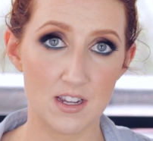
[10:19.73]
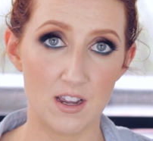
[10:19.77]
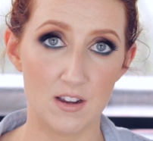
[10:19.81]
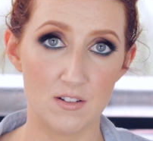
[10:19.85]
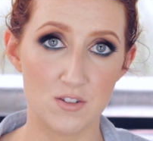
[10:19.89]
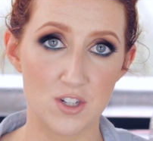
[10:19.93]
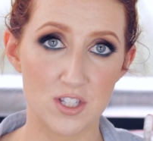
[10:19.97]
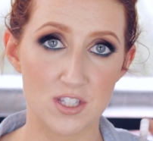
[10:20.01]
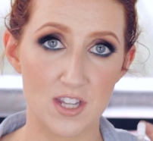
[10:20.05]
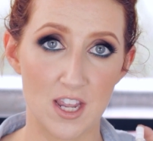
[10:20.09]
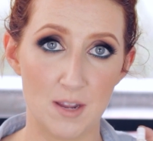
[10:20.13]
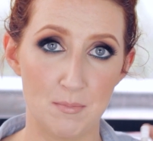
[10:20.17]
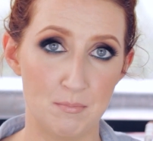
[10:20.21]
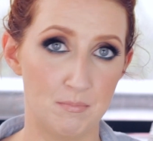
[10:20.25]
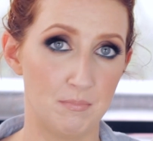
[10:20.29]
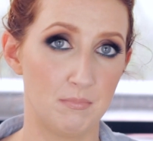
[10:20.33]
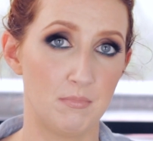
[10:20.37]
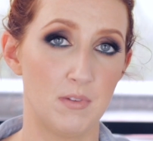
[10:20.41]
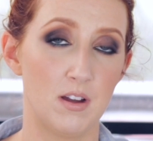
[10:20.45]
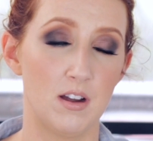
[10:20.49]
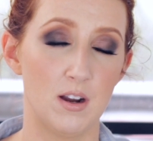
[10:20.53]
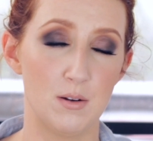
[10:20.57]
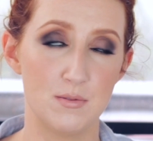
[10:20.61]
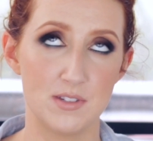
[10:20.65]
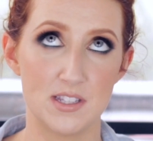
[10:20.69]
I
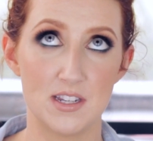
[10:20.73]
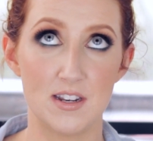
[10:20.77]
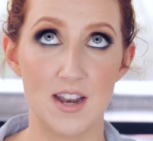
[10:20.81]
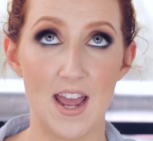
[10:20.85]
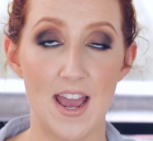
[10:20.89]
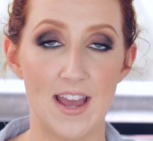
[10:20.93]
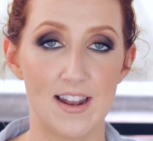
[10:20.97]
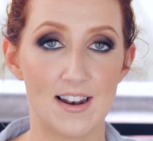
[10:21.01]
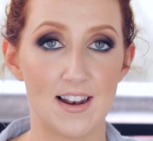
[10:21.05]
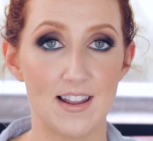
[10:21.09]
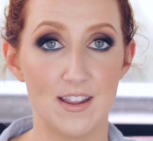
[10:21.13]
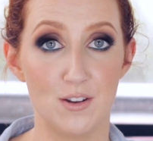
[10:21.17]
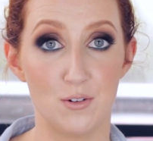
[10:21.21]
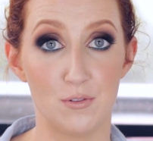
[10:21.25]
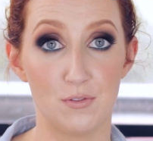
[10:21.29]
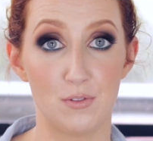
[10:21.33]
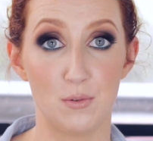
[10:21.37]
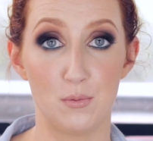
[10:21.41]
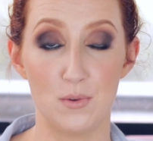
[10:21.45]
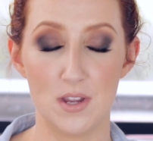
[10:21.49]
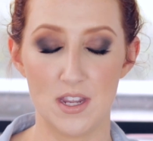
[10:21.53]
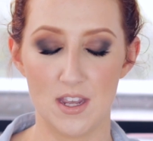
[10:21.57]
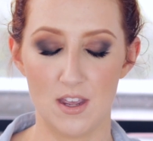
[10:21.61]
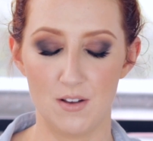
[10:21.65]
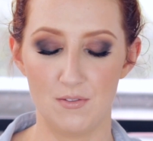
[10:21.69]
was in Adelaide over
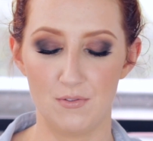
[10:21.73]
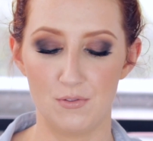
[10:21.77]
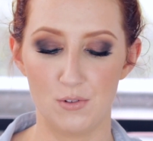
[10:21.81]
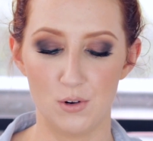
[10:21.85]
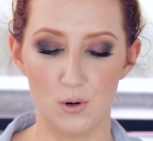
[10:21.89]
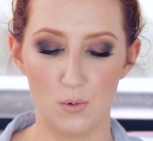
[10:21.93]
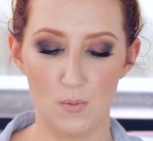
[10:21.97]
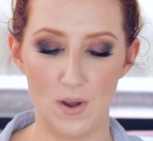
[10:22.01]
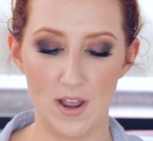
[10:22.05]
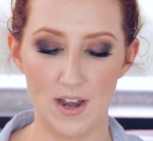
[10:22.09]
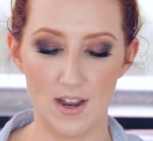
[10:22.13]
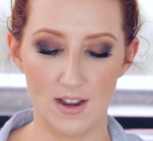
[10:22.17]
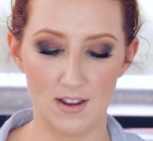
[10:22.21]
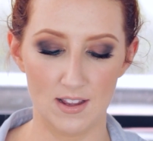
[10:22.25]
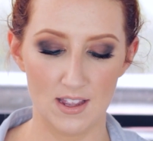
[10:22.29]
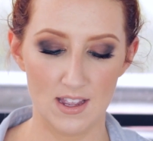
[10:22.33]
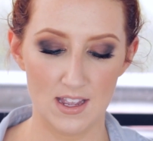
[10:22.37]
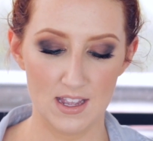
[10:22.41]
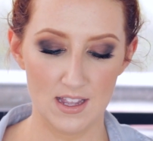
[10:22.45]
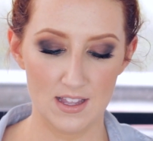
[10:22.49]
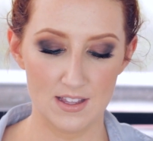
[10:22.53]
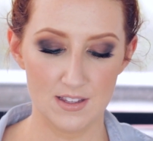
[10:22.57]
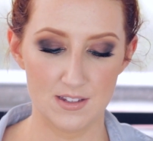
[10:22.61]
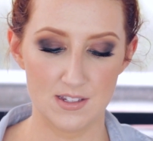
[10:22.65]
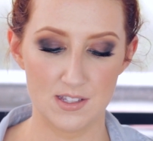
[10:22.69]
the weekend for a wedding,
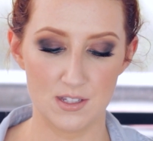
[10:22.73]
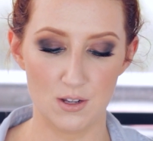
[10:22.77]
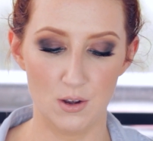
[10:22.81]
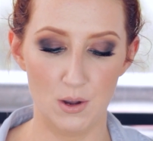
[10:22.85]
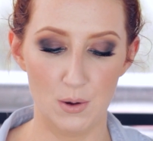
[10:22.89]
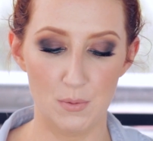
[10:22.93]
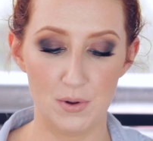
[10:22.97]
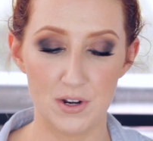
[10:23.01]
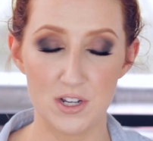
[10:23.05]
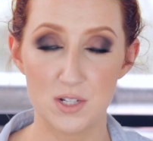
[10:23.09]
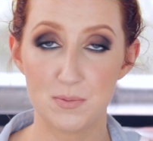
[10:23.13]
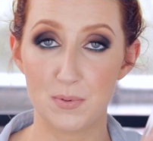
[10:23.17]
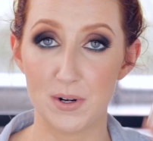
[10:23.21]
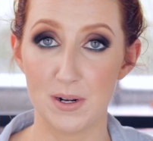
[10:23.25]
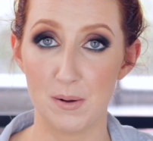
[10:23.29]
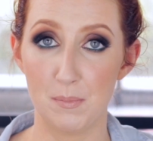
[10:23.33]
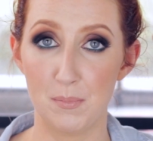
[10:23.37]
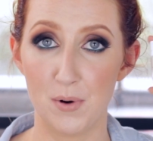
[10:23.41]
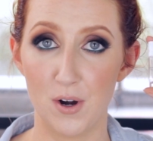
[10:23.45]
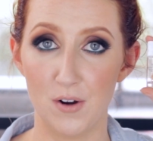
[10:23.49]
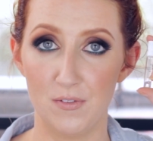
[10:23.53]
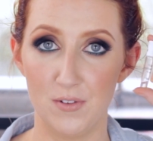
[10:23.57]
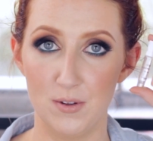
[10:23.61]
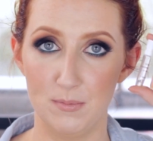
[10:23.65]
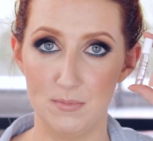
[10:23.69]
so I wanted to bring a
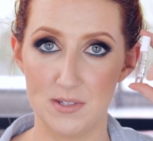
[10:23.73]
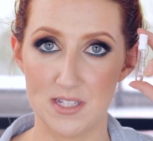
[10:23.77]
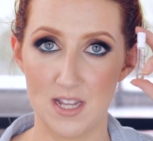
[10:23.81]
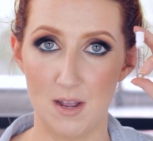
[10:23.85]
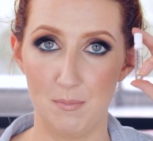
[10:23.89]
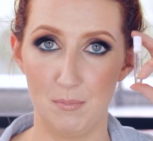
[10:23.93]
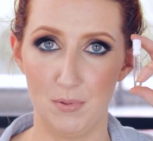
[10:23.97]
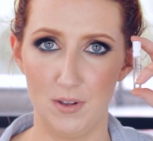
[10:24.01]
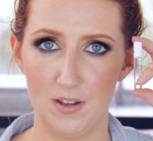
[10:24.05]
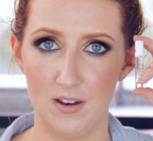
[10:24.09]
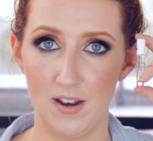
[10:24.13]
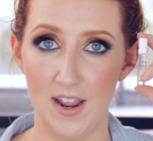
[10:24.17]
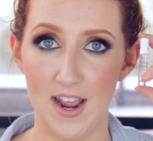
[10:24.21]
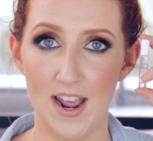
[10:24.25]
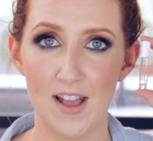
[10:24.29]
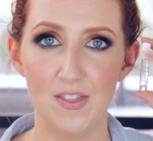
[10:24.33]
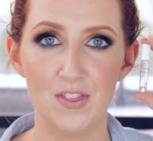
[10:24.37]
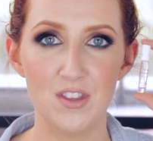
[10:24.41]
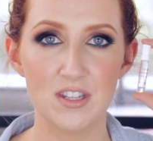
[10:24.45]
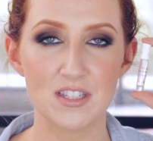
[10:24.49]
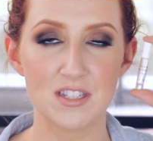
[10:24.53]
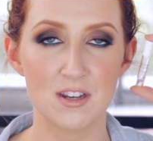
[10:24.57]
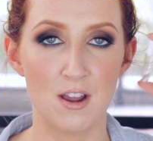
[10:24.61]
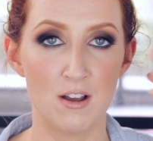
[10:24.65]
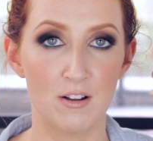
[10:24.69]
perfume sample. And I had
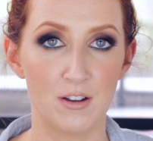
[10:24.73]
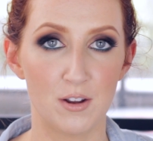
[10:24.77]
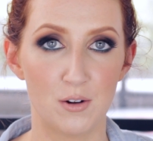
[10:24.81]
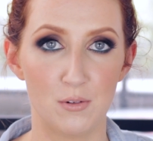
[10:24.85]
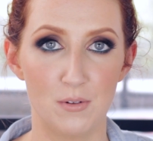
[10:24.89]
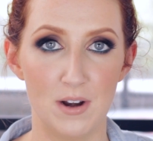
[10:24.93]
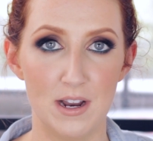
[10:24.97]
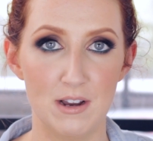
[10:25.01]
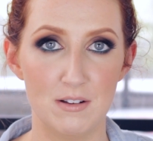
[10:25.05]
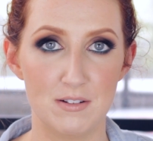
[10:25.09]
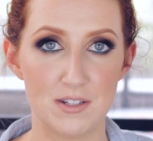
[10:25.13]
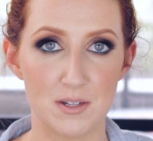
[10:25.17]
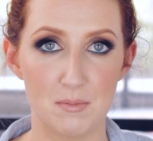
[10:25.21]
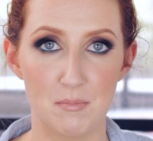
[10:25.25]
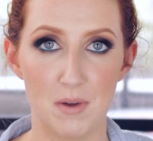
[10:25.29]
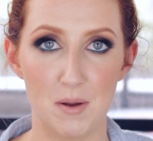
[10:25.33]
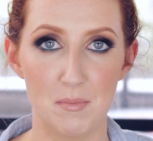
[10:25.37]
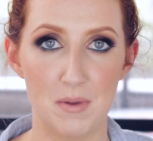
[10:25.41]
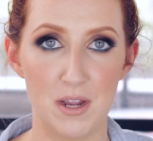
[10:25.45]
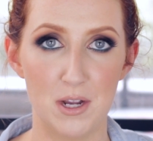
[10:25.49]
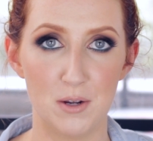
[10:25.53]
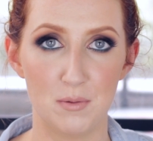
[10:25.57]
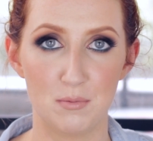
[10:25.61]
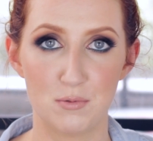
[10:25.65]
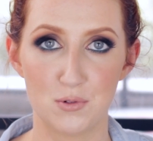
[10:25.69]
this knocking around in my
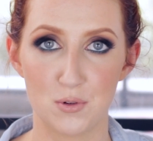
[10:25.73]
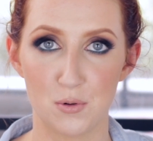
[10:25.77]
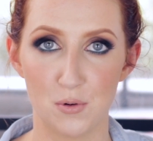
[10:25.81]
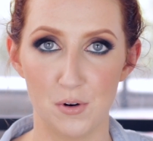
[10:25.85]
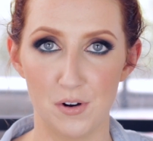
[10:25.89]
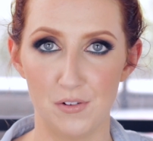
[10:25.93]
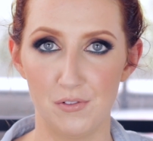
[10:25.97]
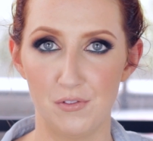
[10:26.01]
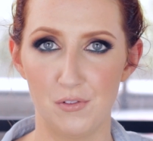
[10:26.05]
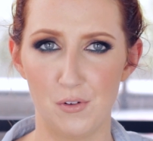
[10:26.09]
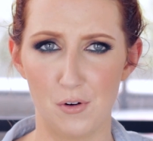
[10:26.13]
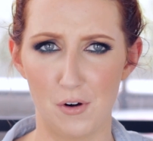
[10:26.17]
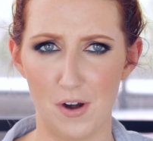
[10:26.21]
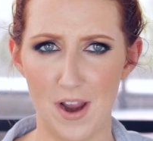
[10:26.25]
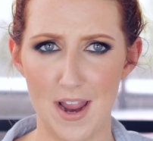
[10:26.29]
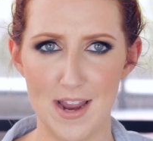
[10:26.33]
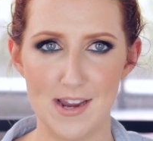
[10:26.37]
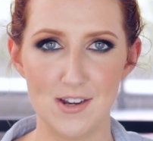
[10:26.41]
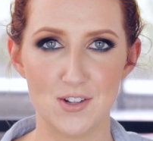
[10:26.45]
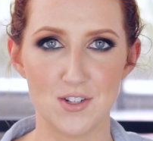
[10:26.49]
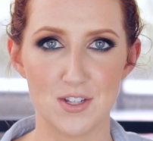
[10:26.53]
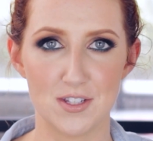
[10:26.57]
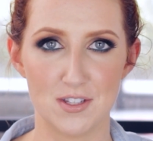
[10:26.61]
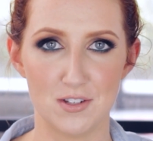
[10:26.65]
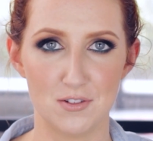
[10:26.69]
makeup drawer for
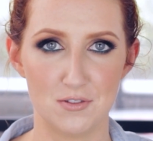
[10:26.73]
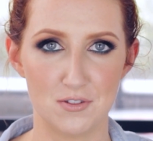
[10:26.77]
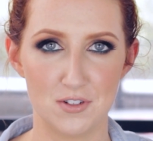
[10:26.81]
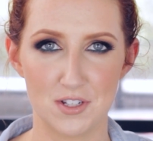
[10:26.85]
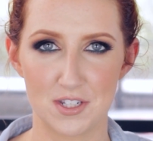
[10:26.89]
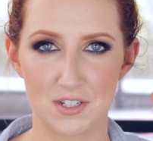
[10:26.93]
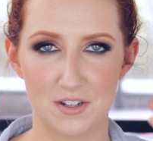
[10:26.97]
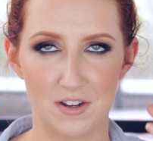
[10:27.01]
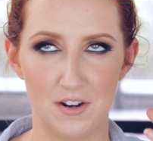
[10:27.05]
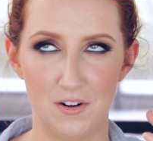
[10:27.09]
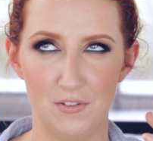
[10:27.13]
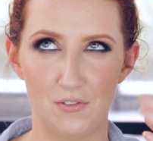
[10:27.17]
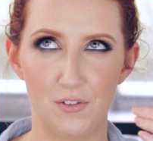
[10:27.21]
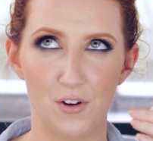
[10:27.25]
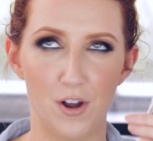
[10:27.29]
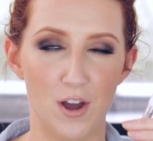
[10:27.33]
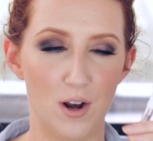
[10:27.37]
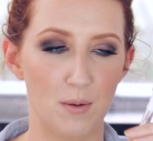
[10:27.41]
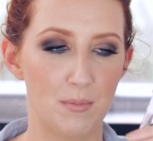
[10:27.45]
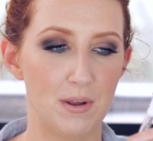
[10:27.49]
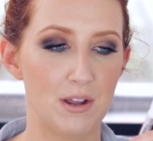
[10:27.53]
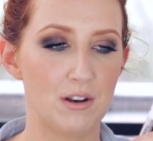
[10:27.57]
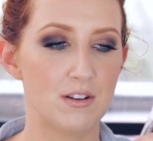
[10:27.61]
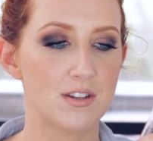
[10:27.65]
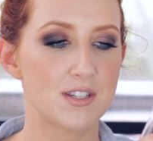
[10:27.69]
ages and just kind of
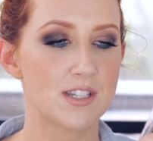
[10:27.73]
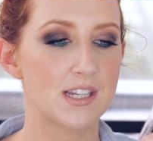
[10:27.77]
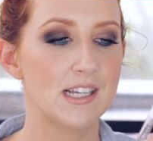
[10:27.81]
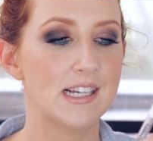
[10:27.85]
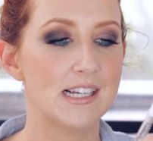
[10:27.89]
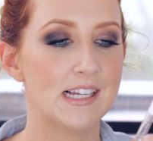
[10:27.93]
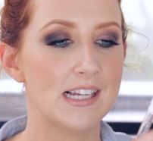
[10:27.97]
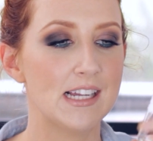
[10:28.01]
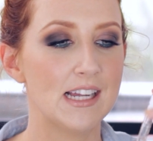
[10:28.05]
forgot about it.